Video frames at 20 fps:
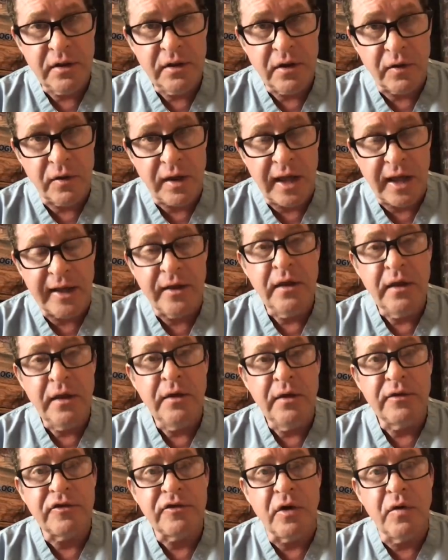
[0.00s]
Okay.
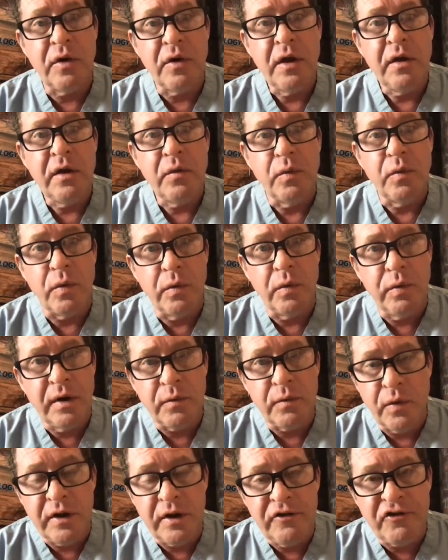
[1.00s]
So
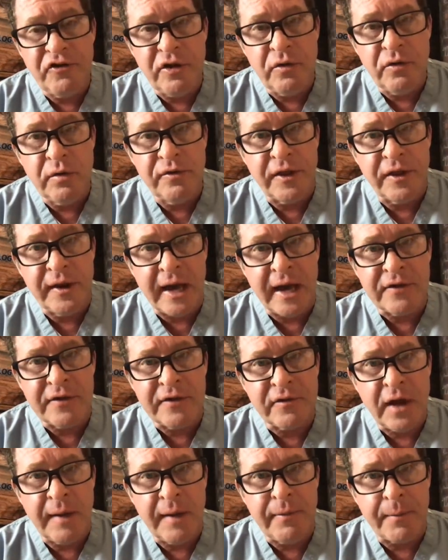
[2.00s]
would you, the next
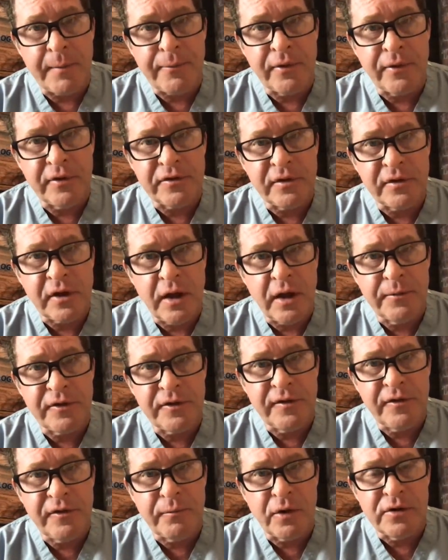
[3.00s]
time that person comes
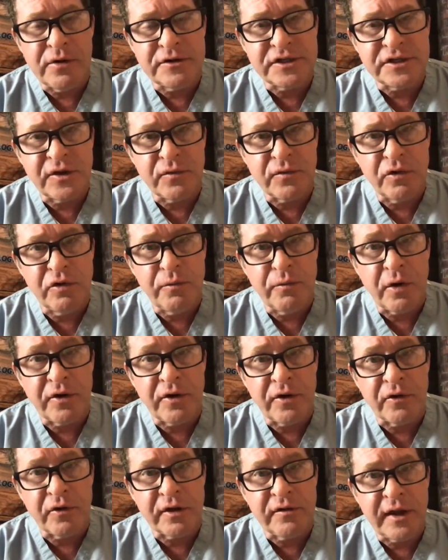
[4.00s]
in the emergency room or
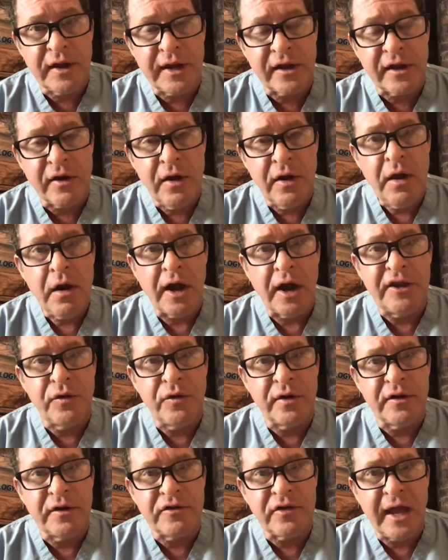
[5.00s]
your clinic, are you
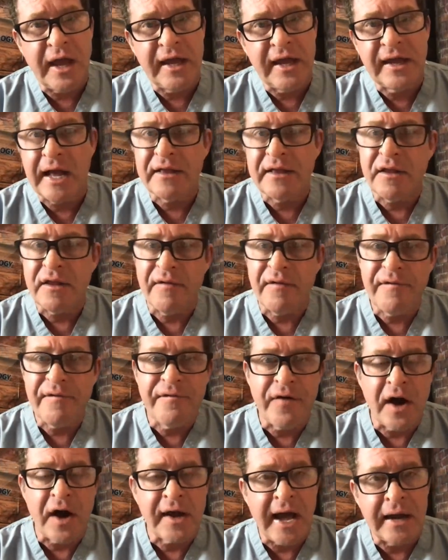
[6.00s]
going to say, get the
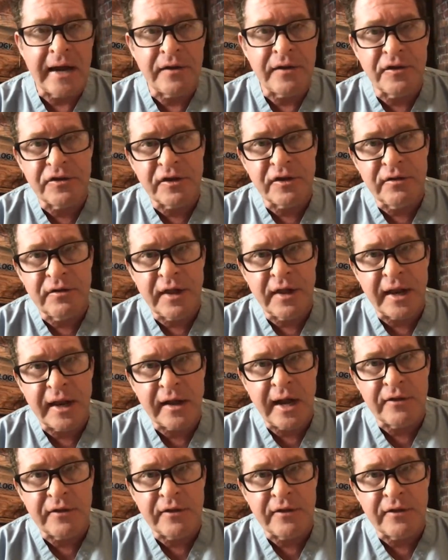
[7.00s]
fuck out of this clinic?